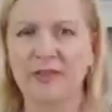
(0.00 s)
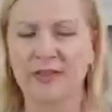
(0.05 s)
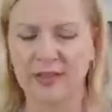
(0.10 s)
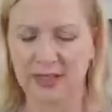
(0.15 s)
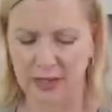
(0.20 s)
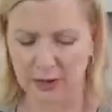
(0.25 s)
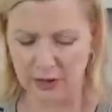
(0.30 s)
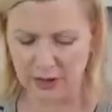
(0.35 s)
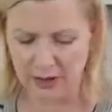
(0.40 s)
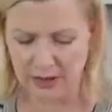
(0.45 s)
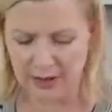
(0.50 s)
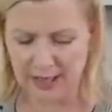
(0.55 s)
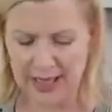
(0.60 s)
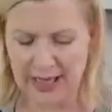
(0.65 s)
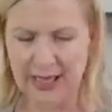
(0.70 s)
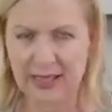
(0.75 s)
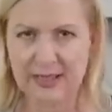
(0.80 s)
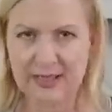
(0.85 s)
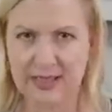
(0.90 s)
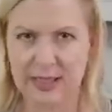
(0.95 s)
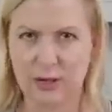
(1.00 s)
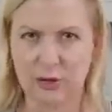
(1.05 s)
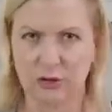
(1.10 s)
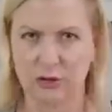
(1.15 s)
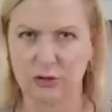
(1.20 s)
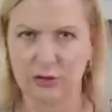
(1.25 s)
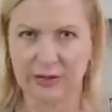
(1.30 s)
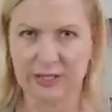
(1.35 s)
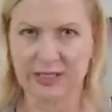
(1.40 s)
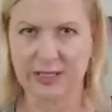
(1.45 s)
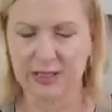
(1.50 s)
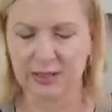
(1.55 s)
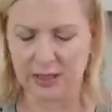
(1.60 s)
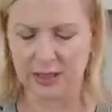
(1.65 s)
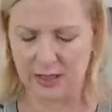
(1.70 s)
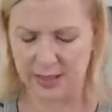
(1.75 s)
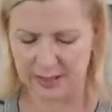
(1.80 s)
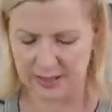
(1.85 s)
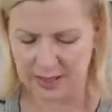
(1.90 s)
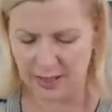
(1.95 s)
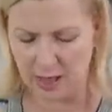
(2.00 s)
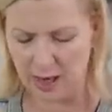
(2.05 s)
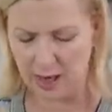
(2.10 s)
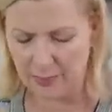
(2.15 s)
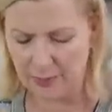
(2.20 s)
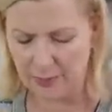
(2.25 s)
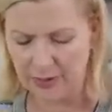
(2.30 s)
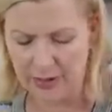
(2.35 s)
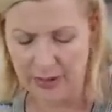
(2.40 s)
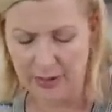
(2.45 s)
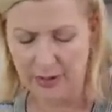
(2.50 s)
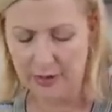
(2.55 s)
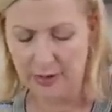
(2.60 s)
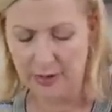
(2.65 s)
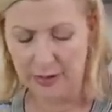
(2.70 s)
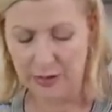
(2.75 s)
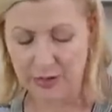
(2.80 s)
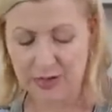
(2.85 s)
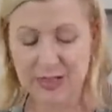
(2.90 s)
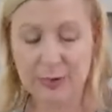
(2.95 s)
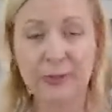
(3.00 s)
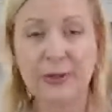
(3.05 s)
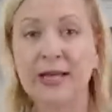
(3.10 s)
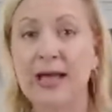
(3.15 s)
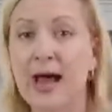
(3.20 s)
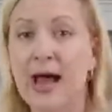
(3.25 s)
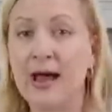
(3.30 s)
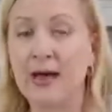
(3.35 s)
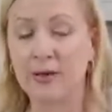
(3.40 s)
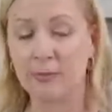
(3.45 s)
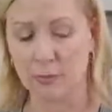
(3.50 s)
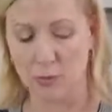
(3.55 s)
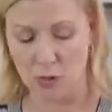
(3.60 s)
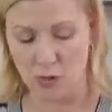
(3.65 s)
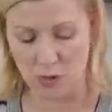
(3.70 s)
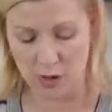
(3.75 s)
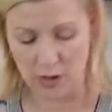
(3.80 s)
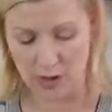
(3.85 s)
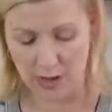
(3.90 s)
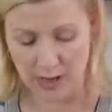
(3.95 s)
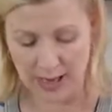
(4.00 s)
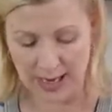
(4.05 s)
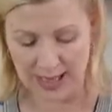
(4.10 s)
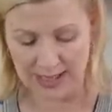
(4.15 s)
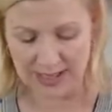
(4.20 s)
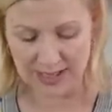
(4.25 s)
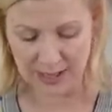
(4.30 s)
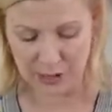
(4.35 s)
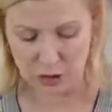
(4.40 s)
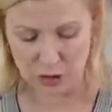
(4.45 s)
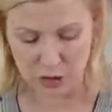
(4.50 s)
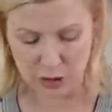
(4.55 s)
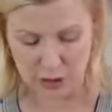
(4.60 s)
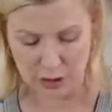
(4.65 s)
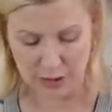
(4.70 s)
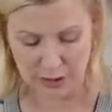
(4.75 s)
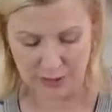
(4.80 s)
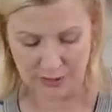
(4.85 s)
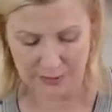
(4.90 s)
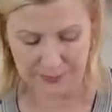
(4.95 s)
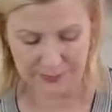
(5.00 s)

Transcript: a thicker glaze that you drizzle on top, you simply add more icing sugar.